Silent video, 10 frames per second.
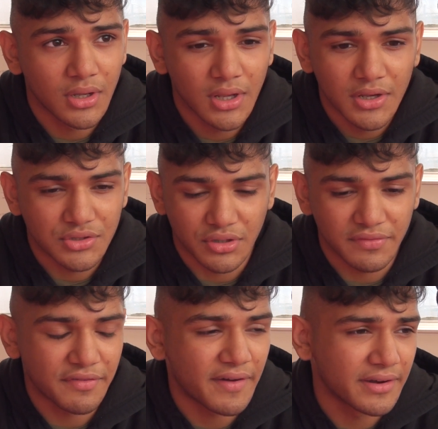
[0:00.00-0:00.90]
Yeah. So
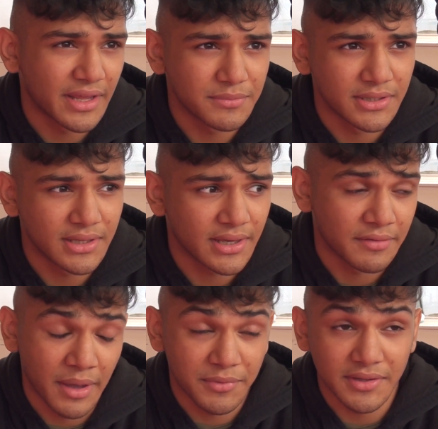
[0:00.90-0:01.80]
if I fight an M T
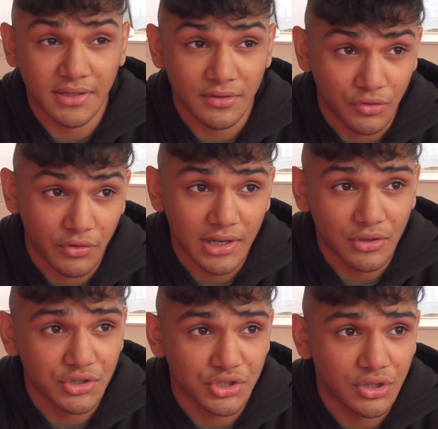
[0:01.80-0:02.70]
K, M T K's a really
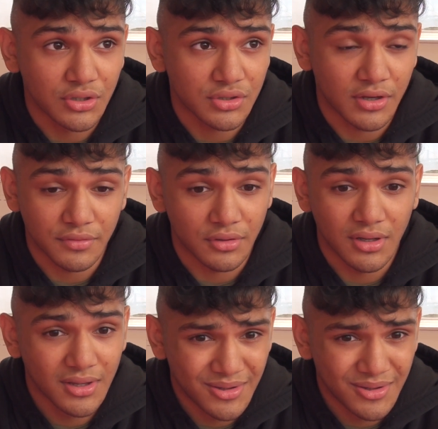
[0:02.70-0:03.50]
good show. Yeah. So I thought,